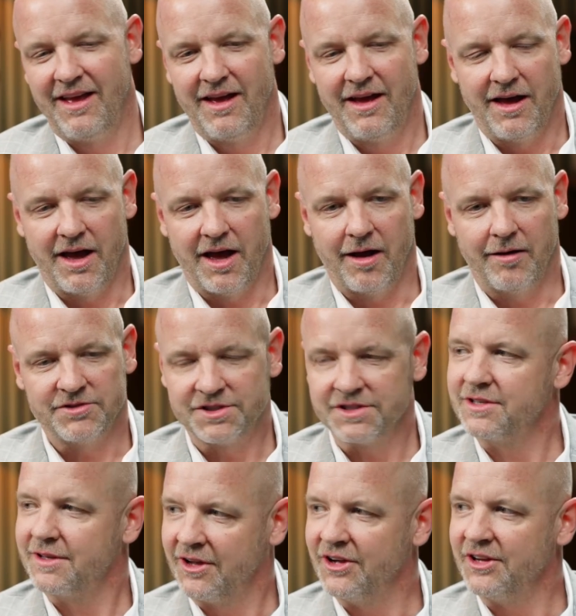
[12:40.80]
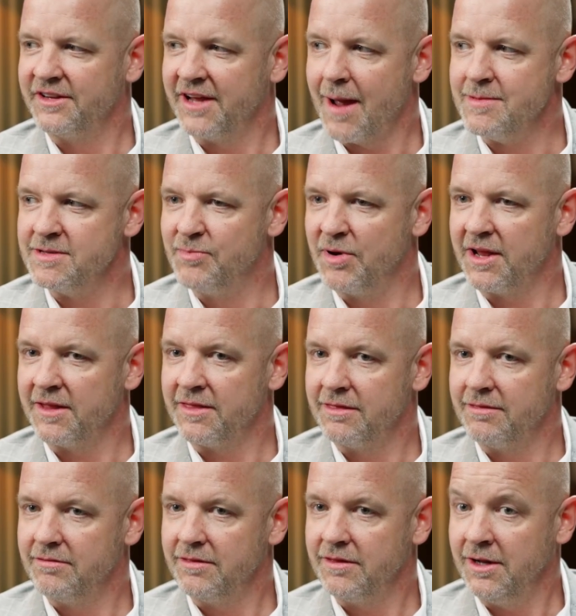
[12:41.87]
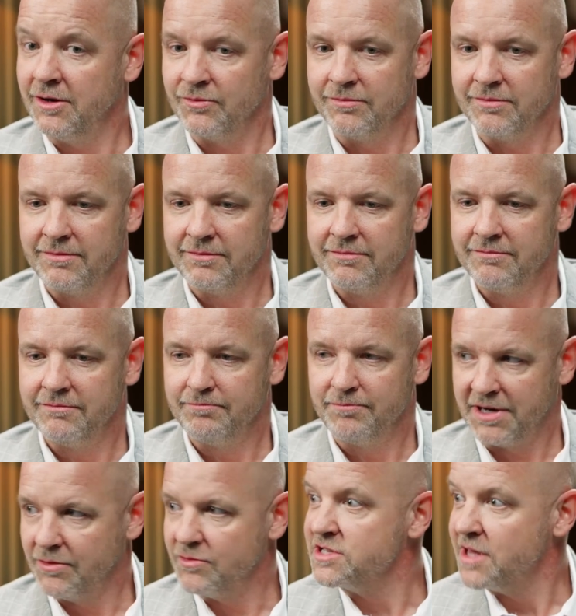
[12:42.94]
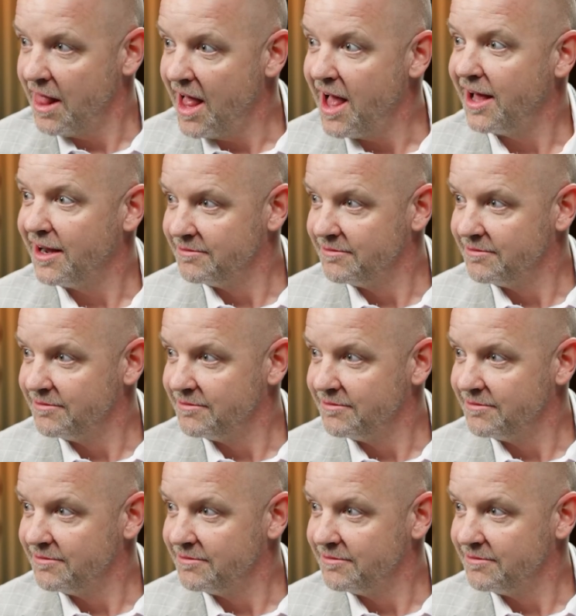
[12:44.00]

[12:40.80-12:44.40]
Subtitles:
and just good times. But it was a lot.